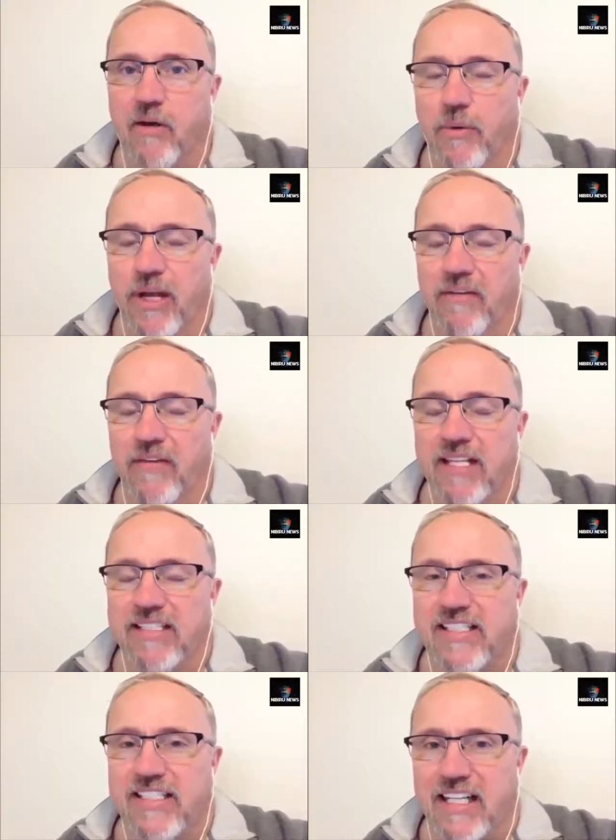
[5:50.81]
we have
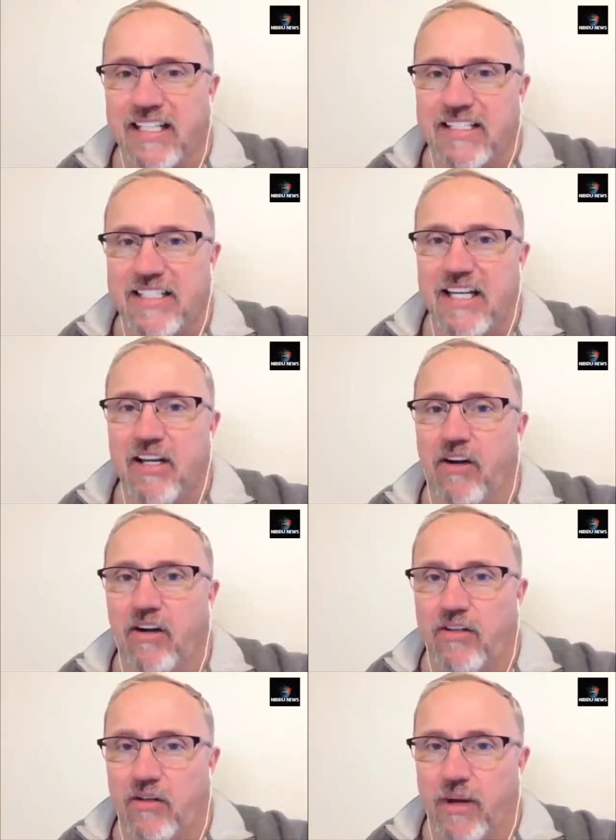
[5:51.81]
had 60
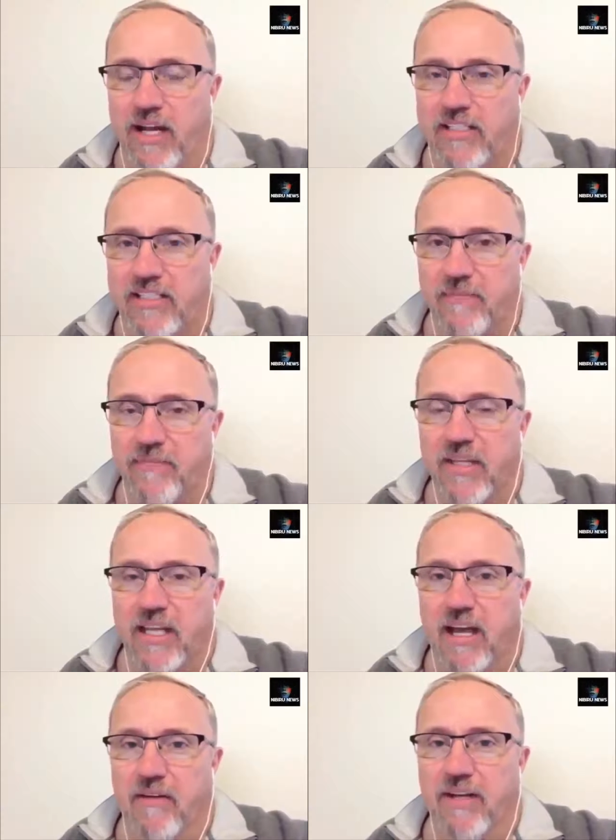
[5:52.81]
earthquakes
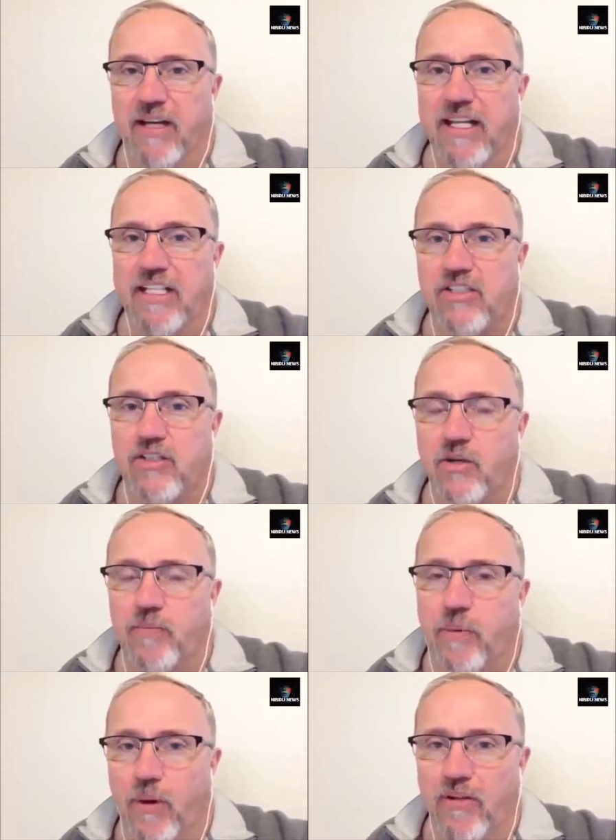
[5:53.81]
of at least
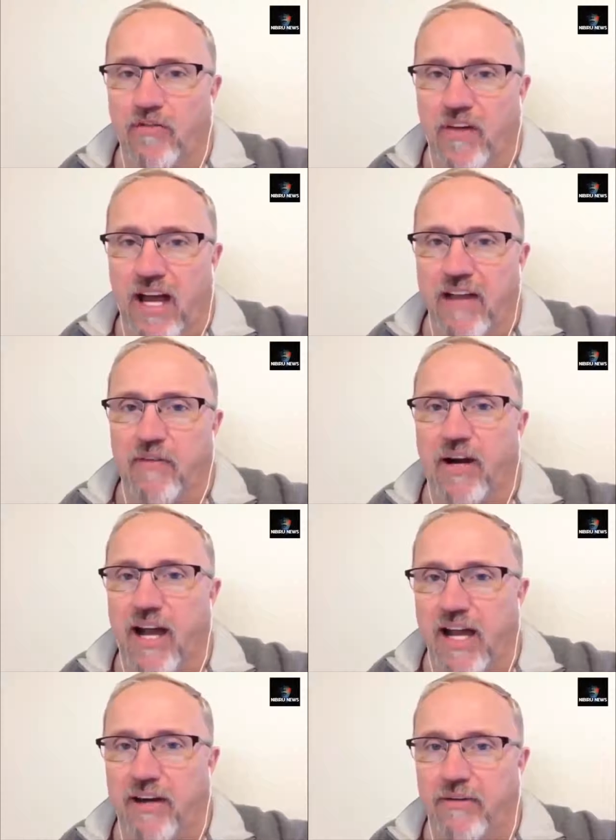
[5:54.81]
2.5 or
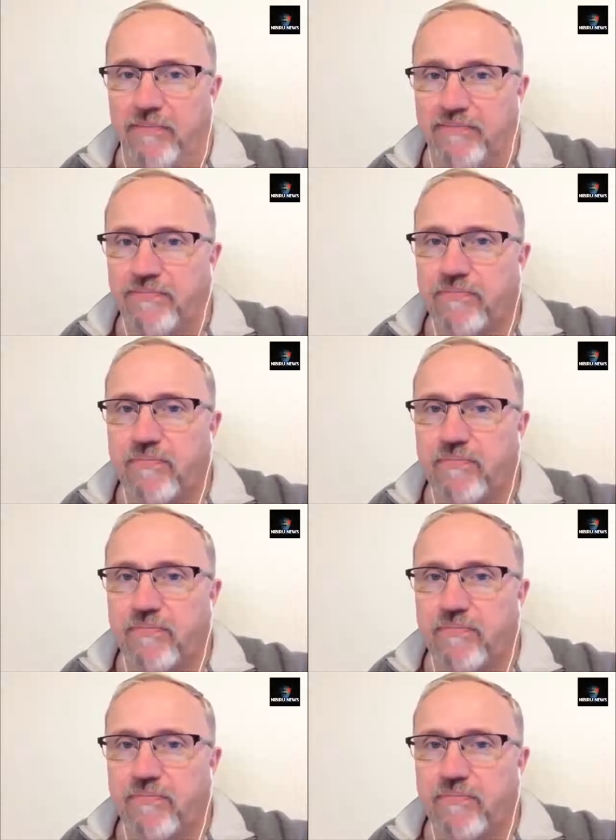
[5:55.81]
higher